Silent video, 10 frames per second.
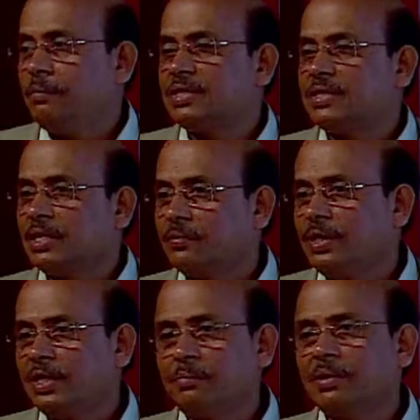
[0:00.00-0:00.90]
mesh required
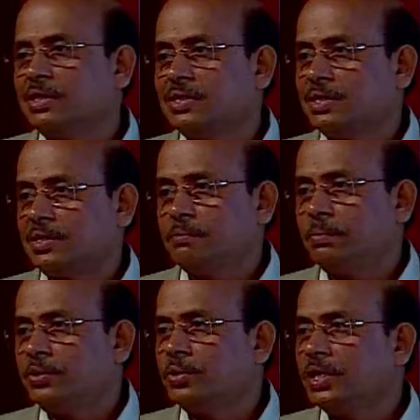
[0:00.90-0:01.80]
here because it is a simple
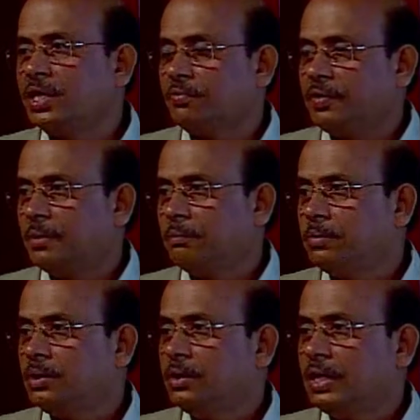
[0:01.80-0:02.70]
2 degree of freedom
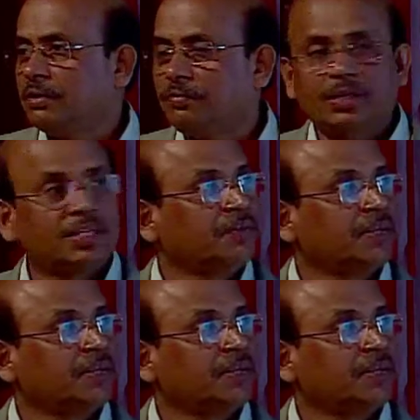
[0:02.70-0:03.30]
airfoil that we are